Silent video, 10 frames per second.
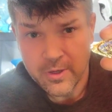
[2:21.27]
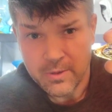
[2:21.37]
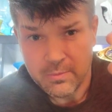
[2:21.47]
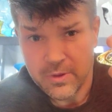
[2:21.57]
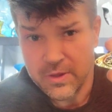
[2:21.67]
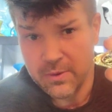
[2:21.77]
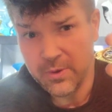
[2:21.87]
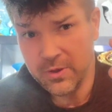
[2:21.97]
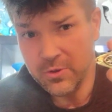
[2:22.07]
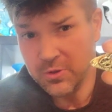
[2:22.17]
but they were
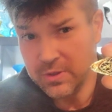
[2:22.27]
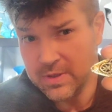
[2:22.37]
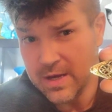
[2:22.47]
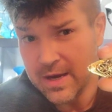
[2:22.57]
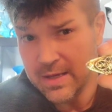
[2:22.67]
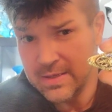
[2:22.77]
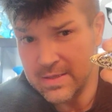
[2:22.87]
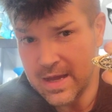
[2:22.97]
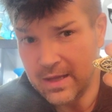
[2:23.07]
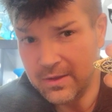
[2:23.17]
usually not
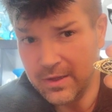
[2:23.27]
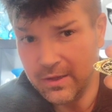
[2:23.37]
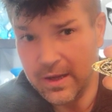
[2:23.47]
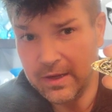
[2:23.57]
exactly alike.